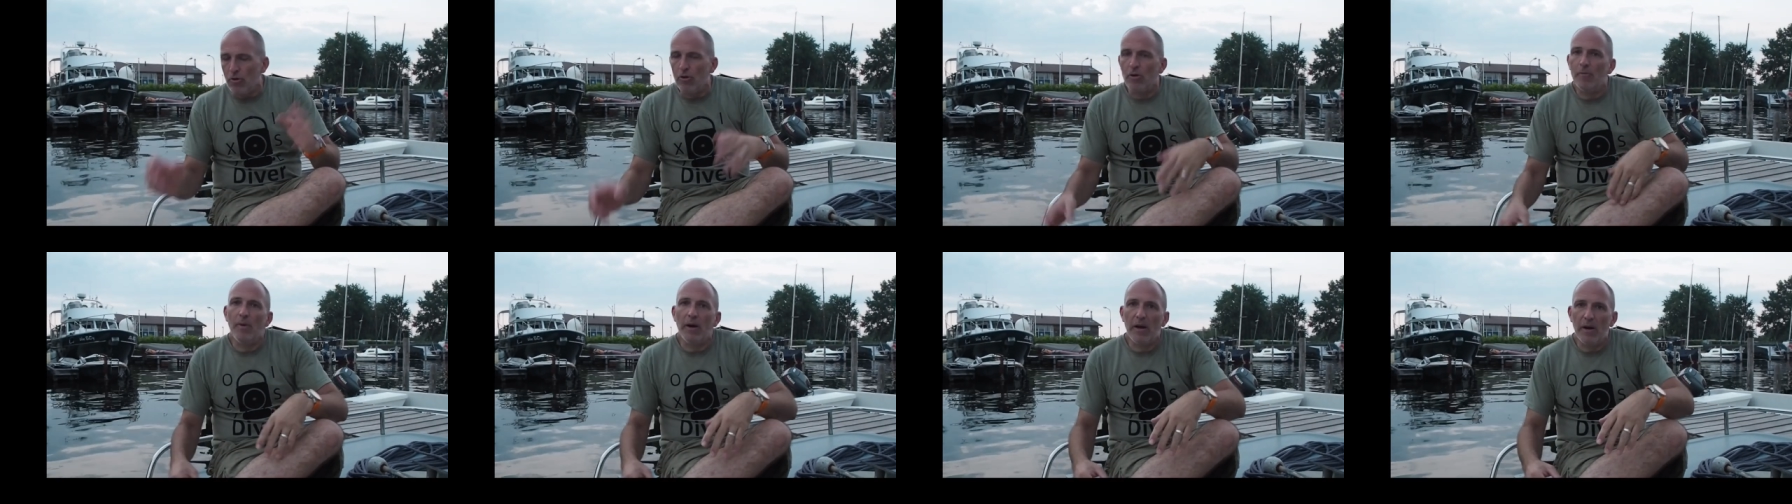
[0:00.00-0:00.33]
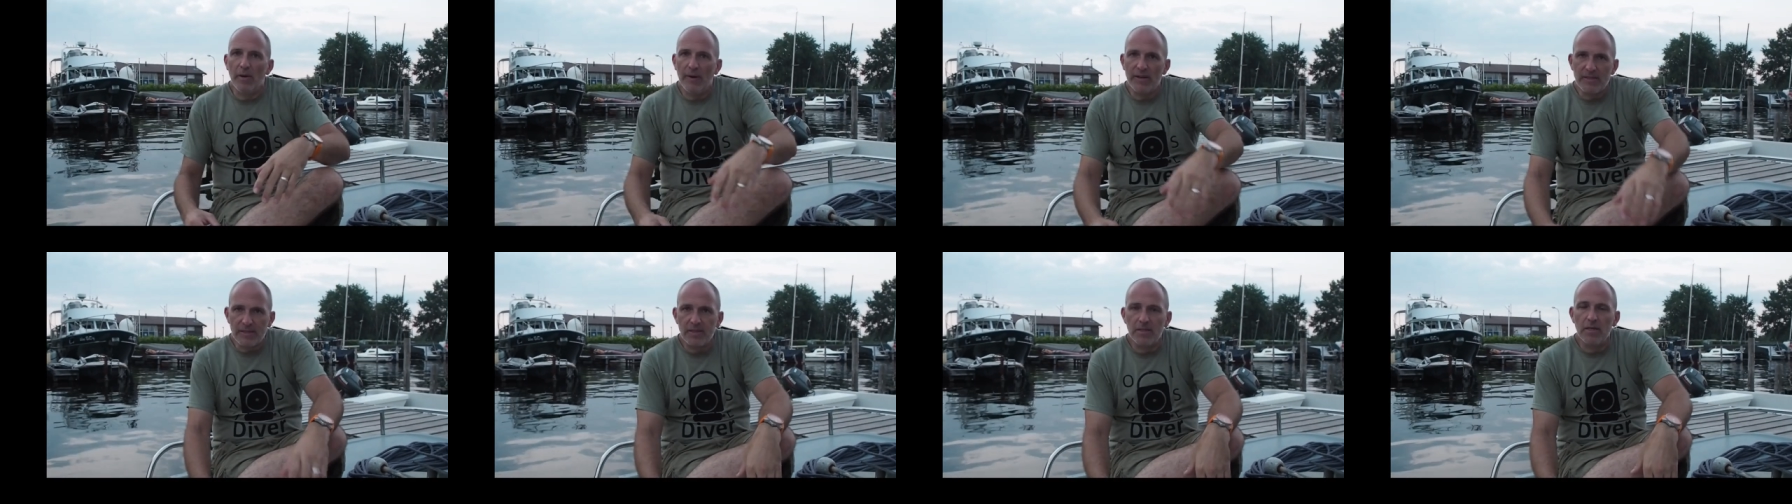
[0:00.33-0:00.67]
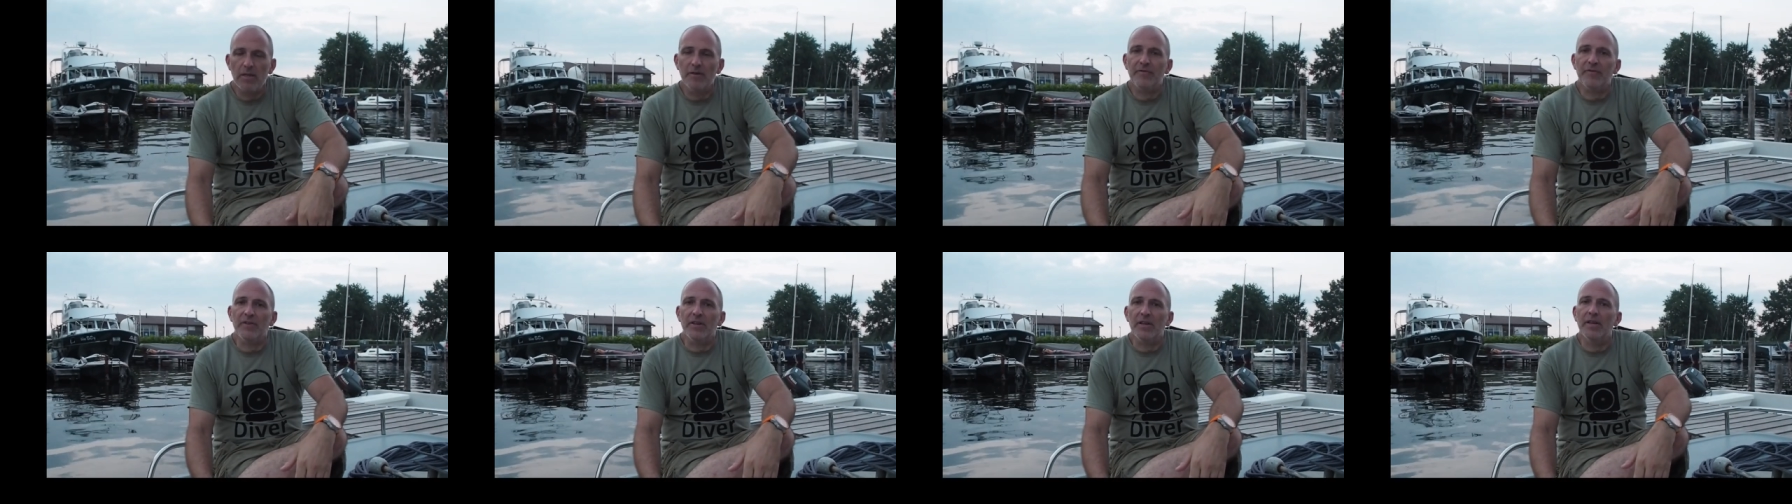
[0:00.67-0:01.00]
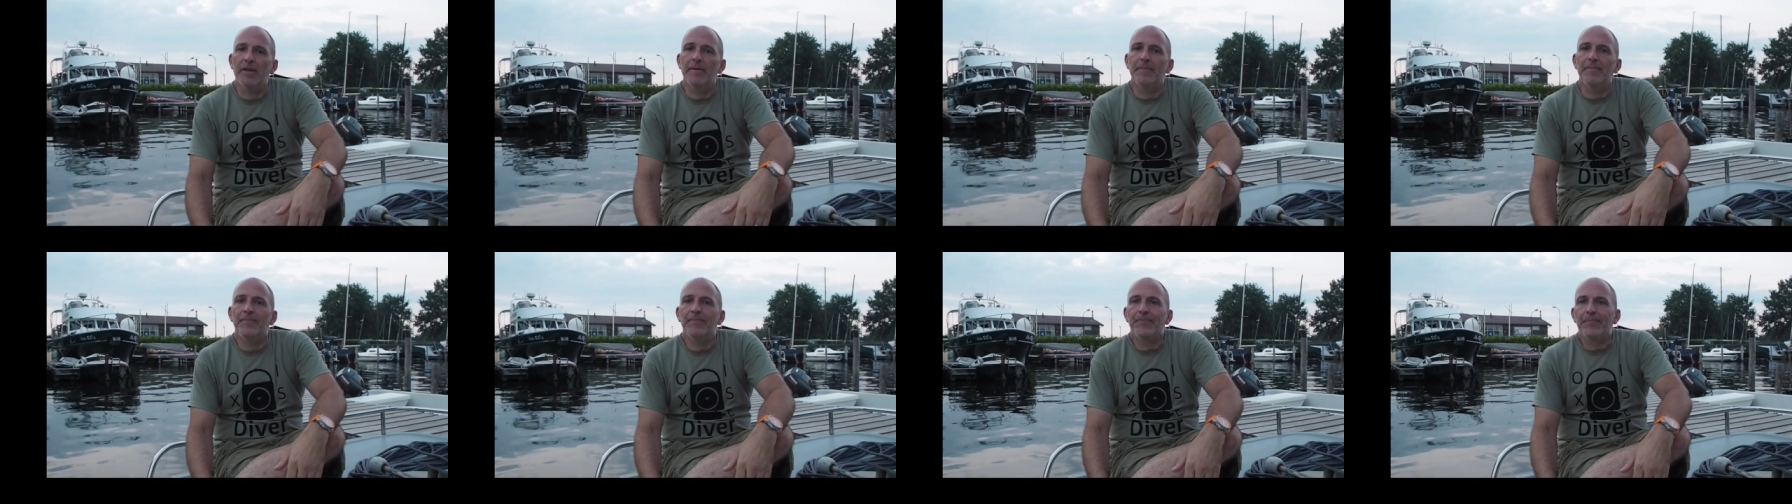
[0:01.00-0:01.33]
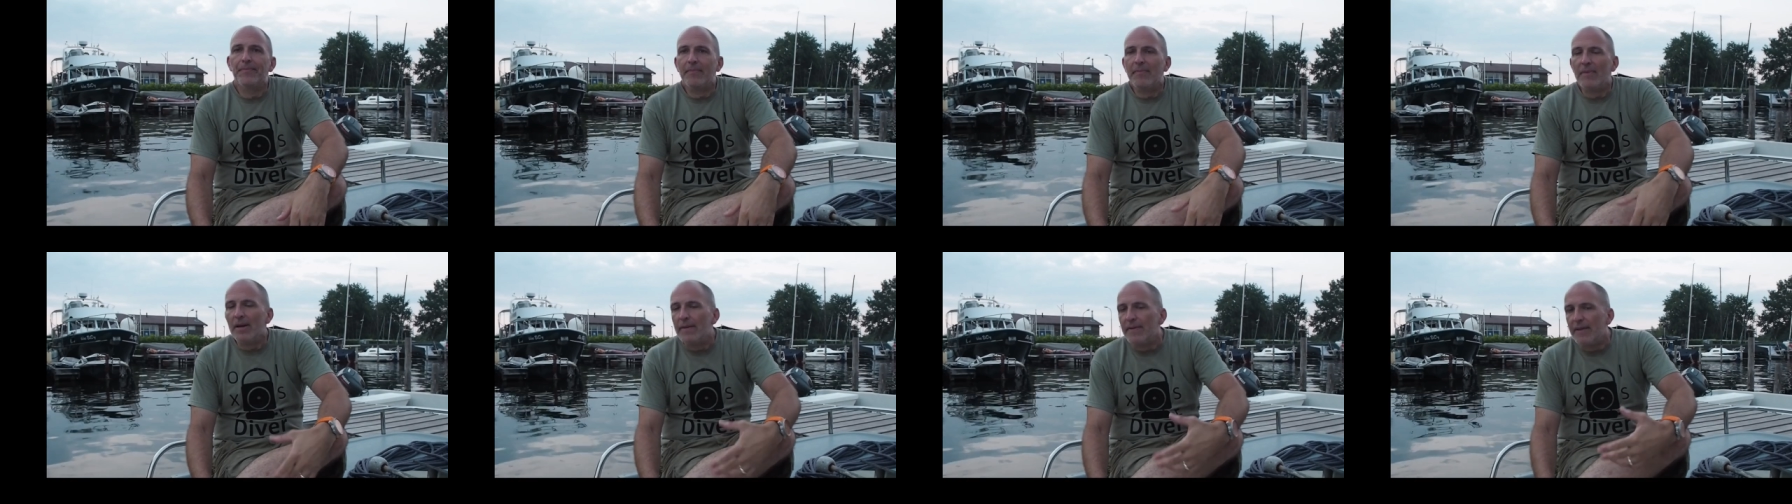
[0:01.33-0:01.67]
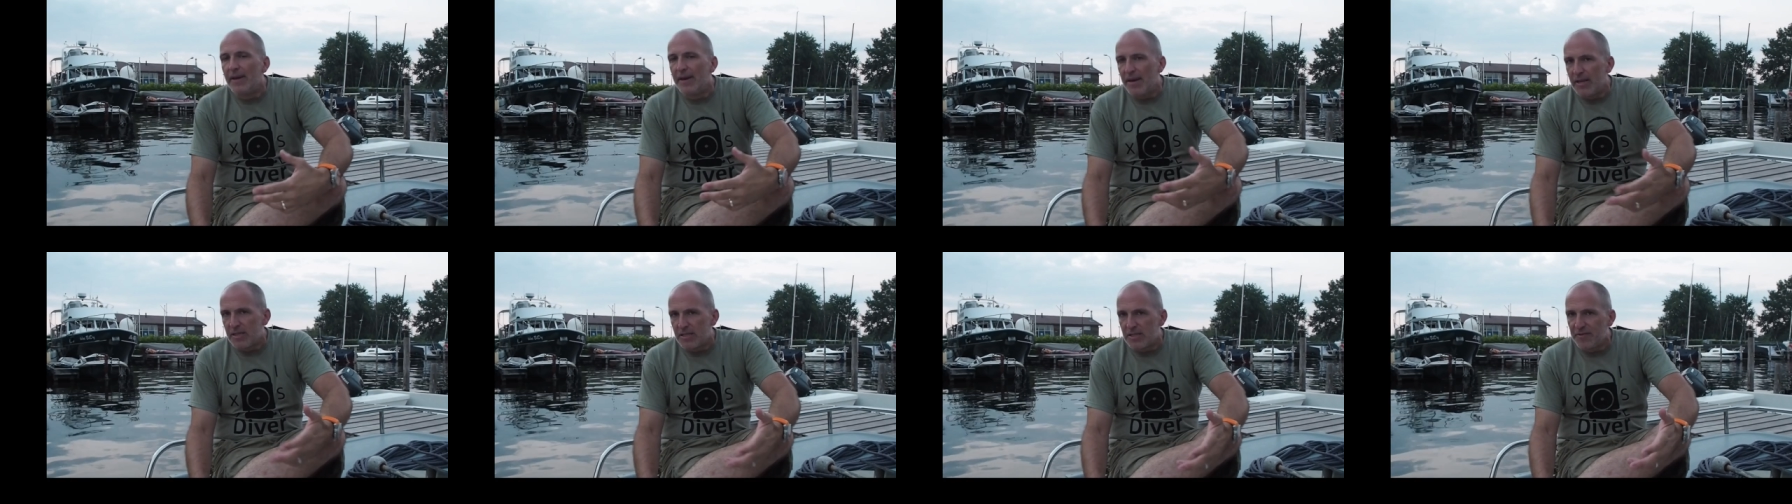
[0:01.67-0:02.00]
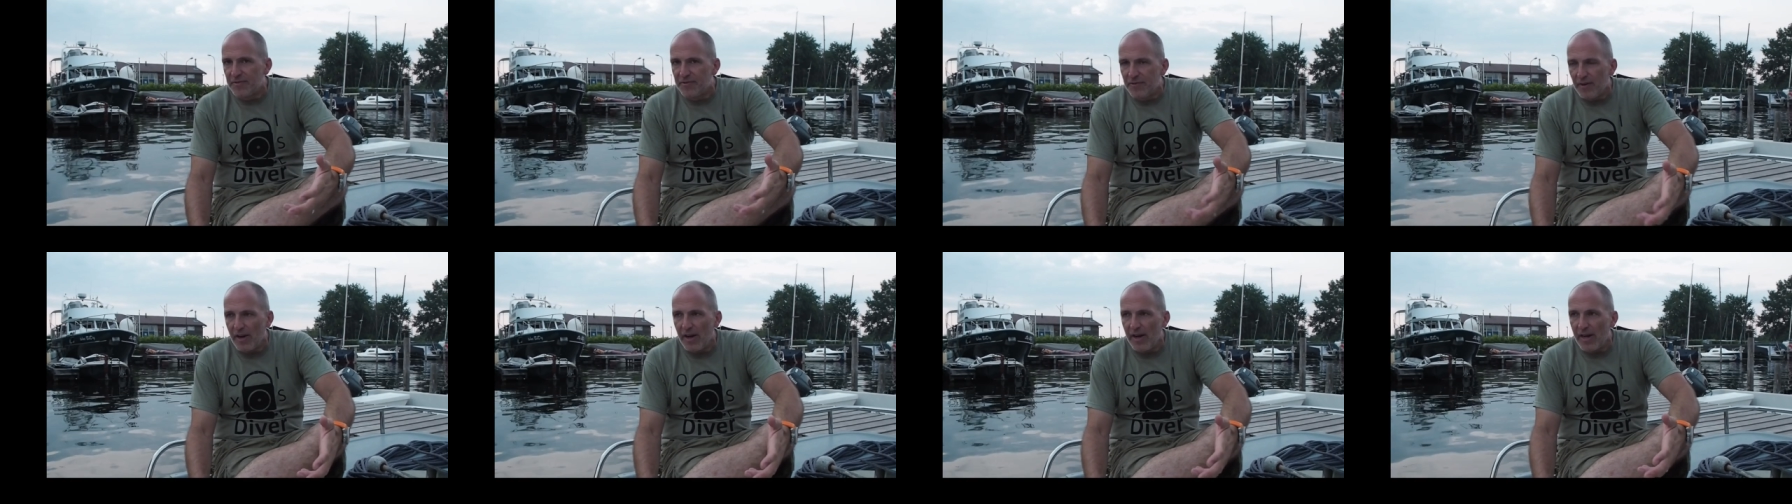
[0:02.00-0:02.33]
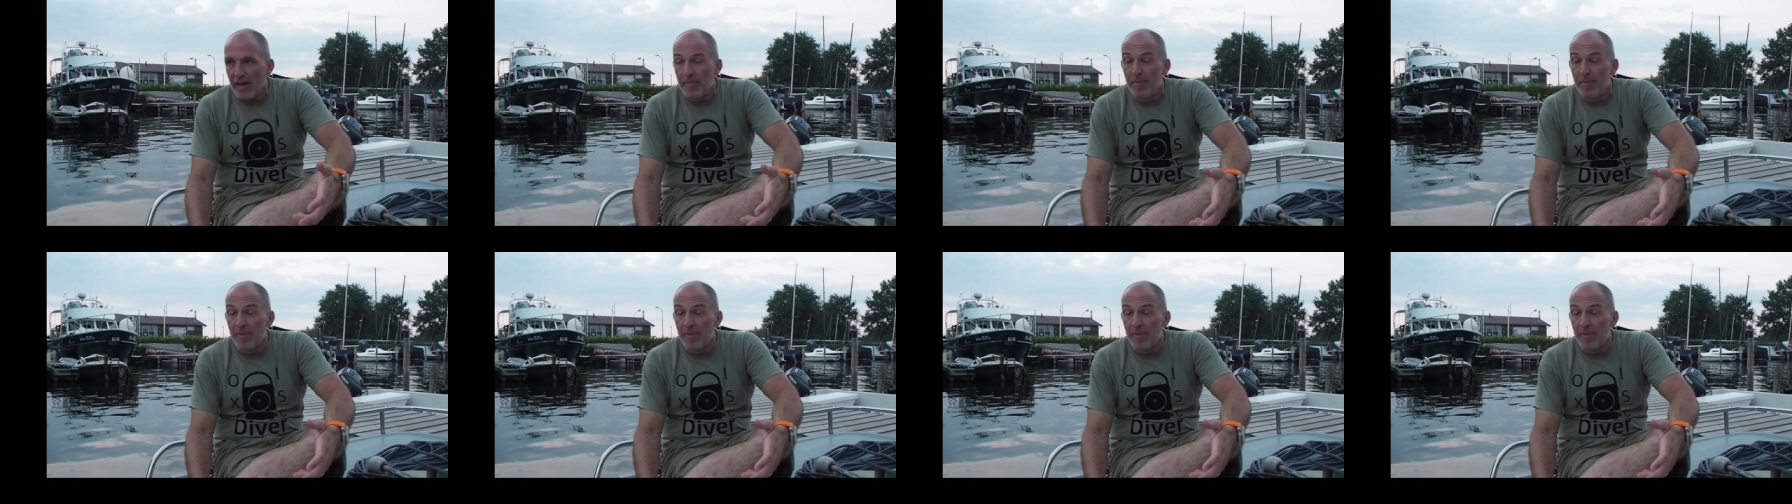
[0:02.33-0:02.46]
all my wet stuff in, and then that's fine.